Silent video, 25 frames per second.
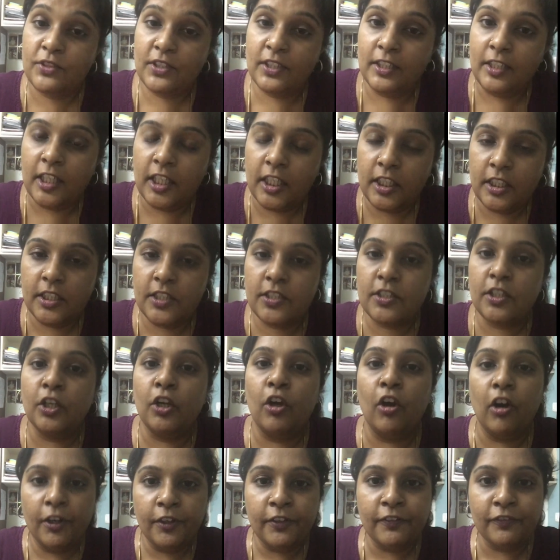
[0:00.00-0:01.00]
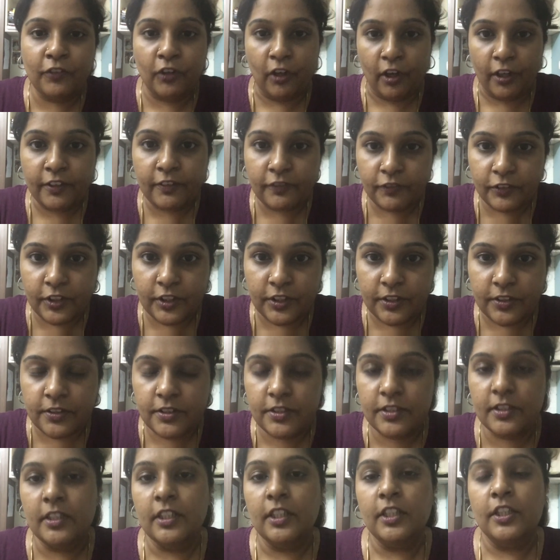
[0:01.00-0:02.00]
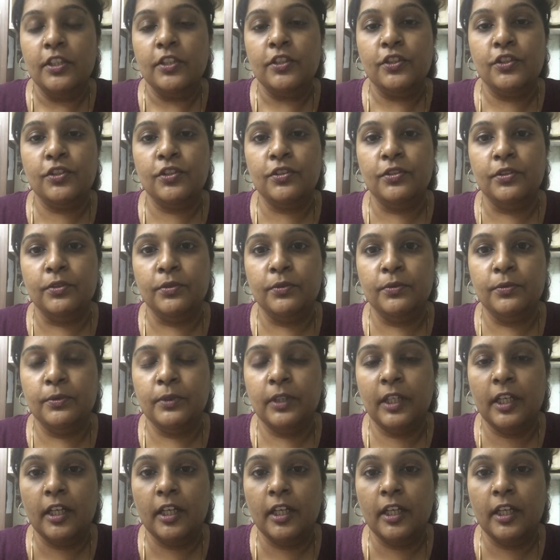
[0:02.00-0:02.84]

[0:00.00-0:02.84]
learners a lot of confidence to